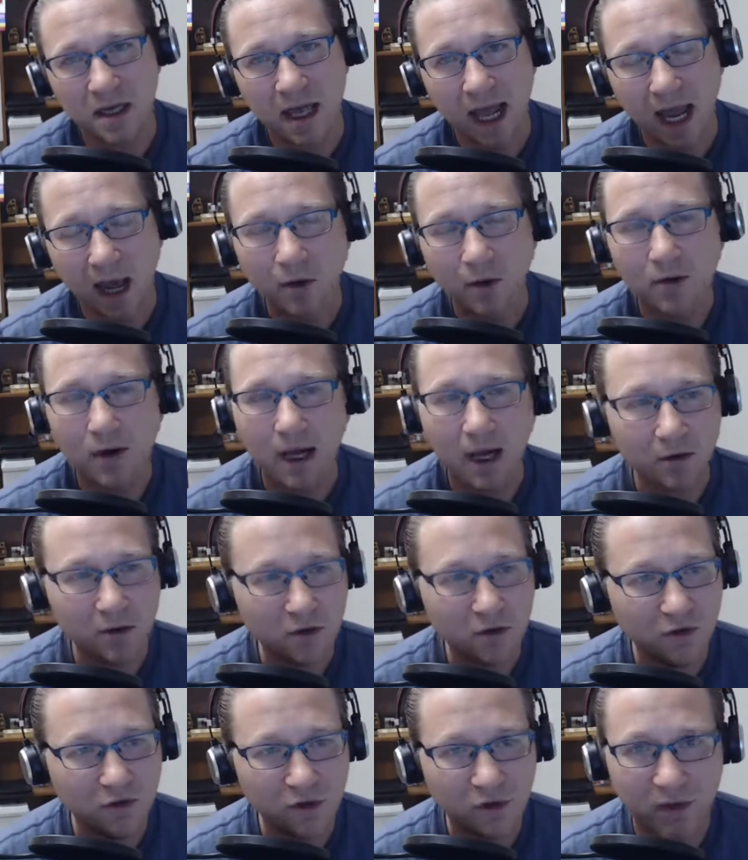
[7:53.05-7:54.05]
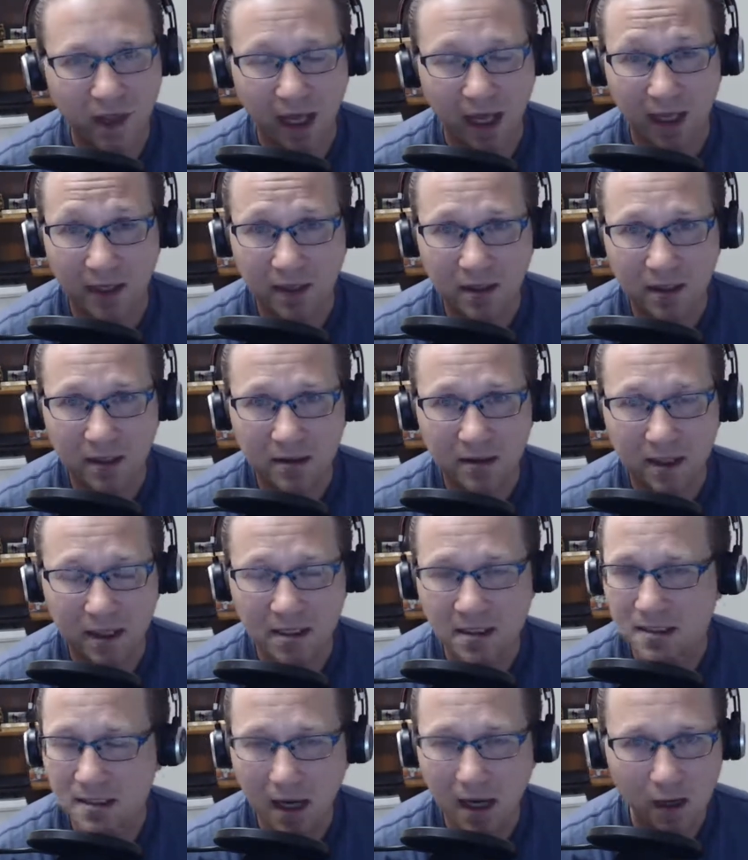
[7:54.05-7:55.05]
How do you do that? That
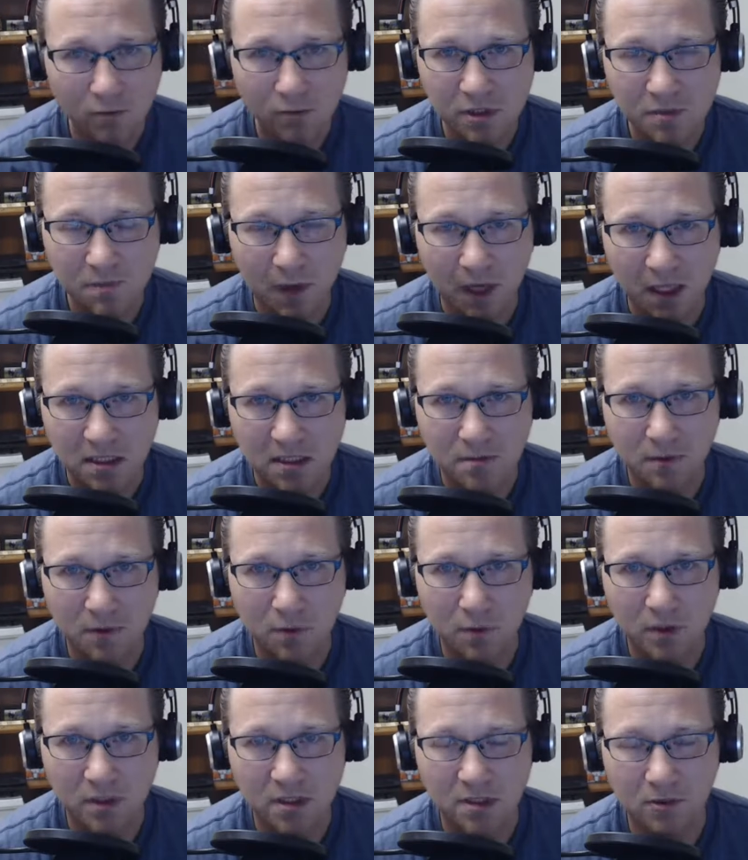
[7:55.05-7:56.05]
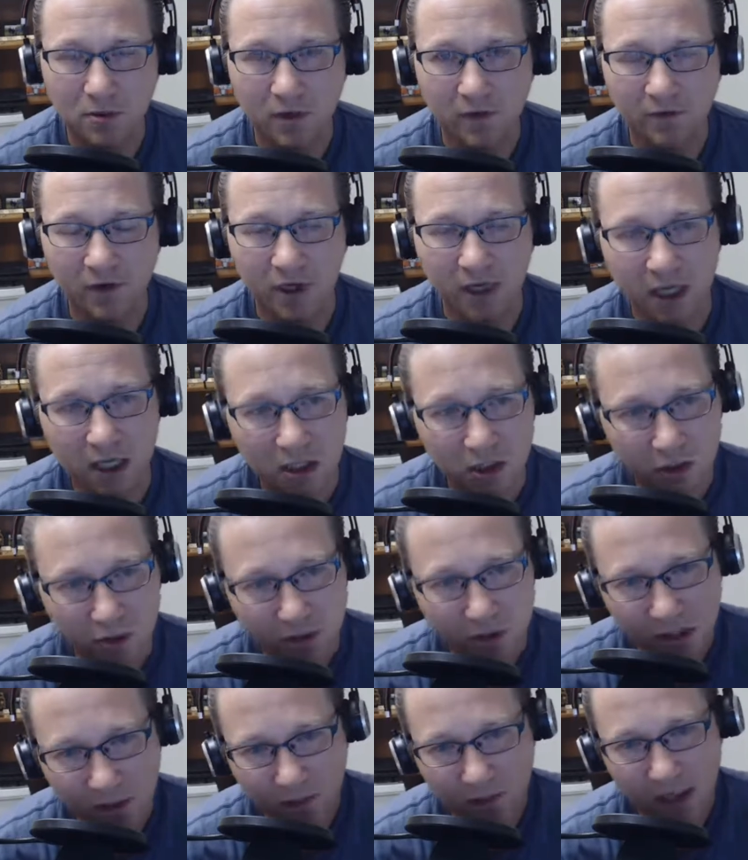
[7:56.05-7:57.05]
is not responsible whatsoever. It
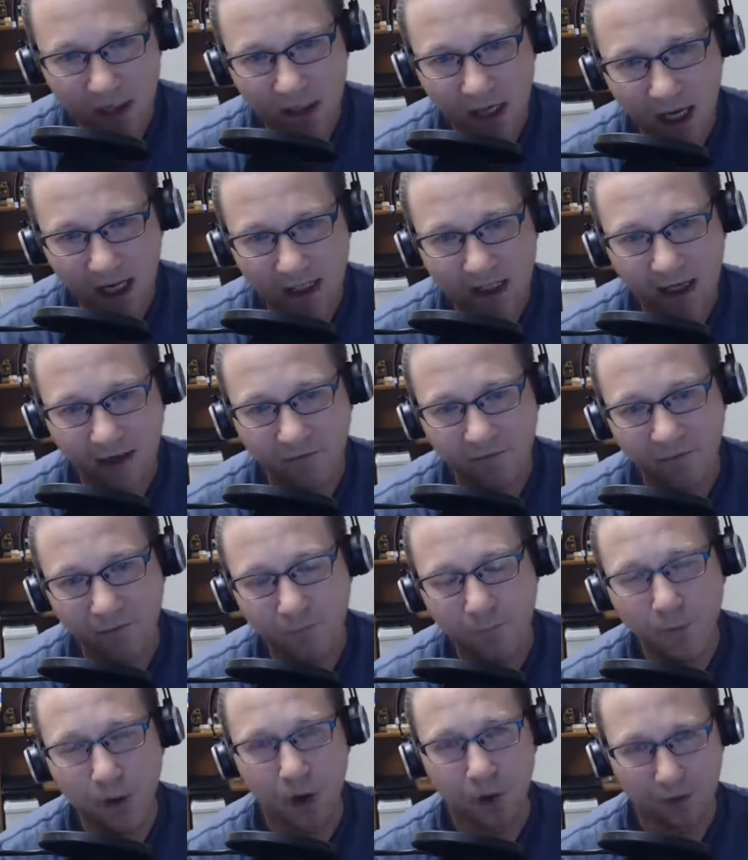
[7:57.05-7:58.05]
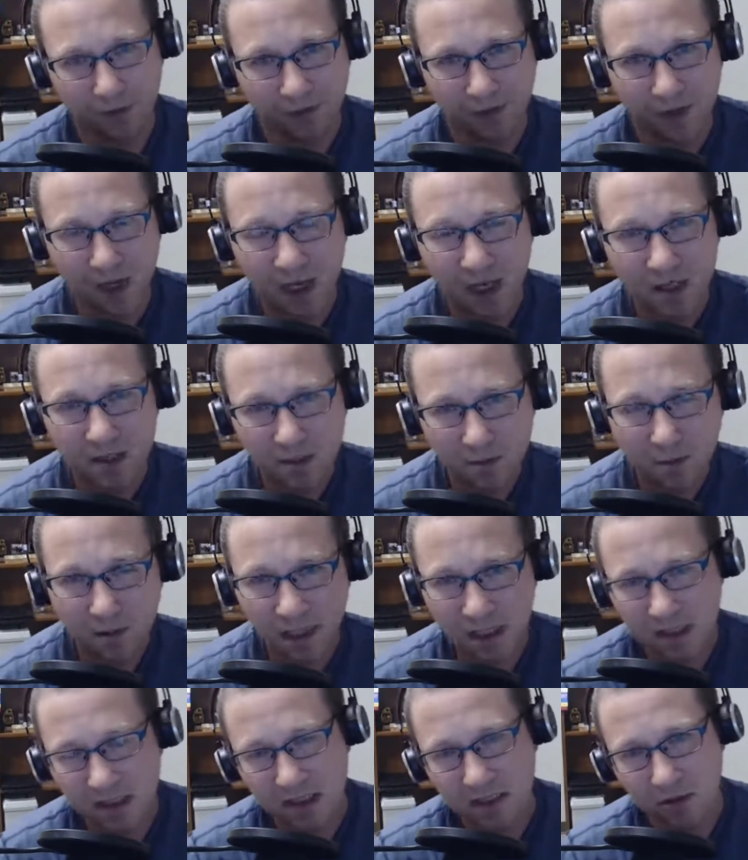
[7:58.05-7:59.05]
used to be you had to have both to be
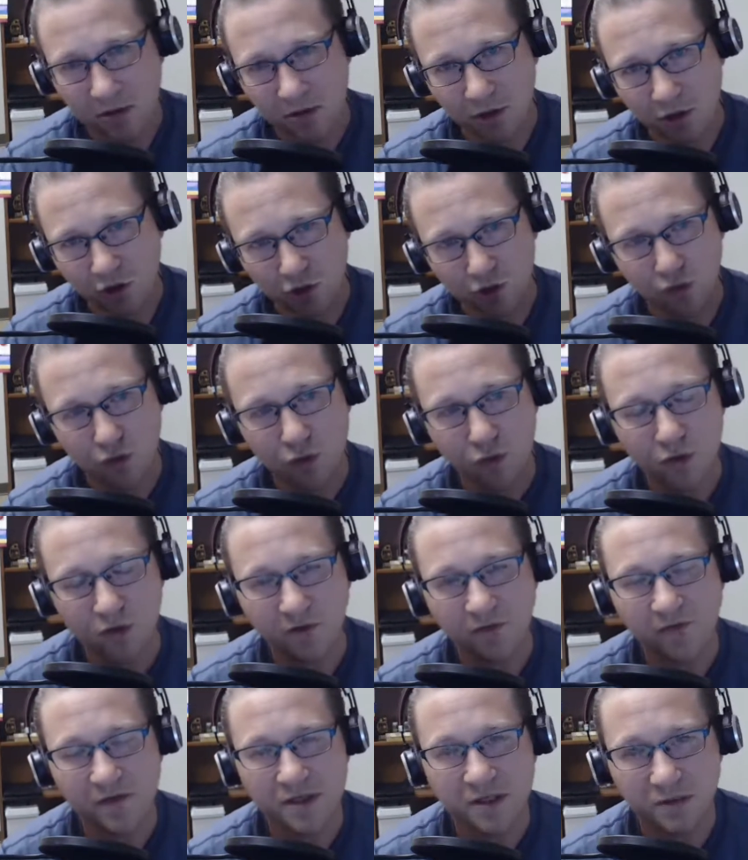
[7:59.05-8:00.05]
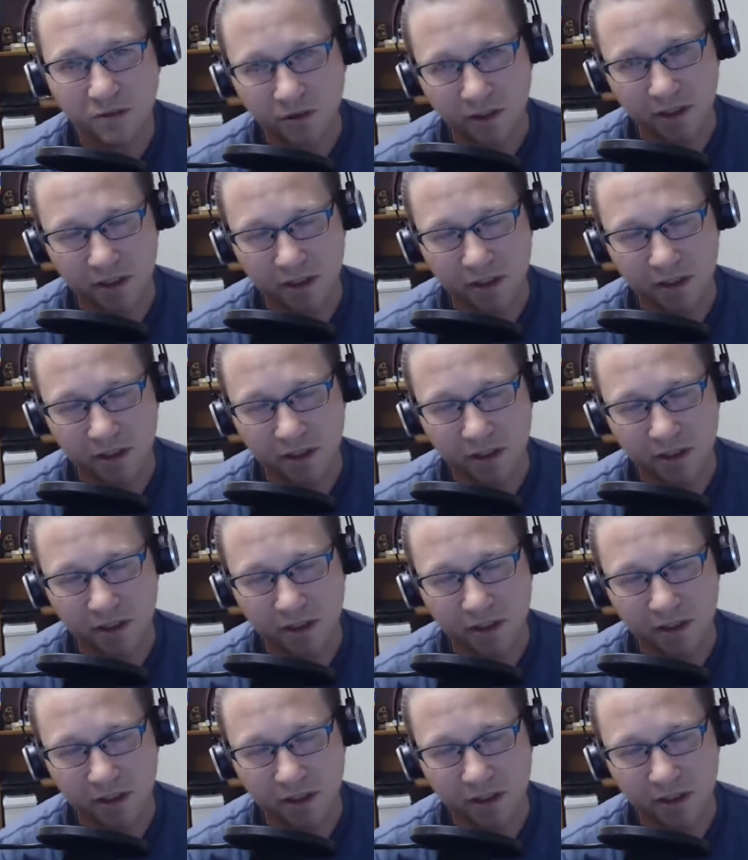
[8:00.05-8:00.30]
considered a true fiscal